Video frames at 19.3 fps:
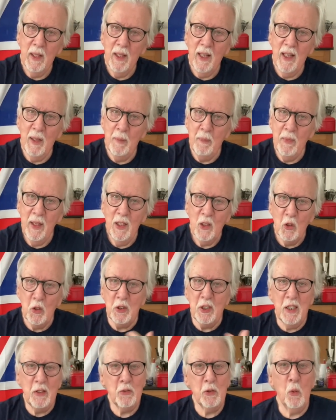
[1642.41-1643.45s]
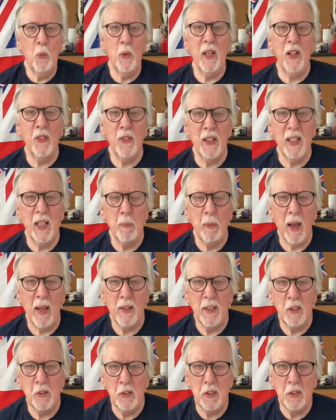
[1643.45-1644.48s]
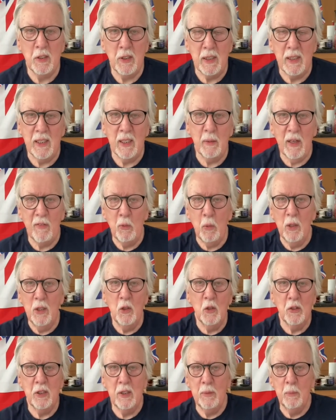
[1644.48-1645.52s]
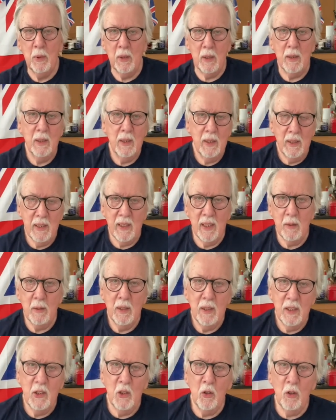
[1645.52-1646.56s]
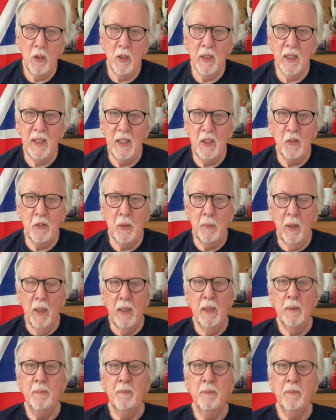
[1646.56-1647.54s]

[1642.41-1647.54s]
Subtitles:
Because that's the weird thing about this, isn't it? You know, everyone looks in, well, you know, you're looking into my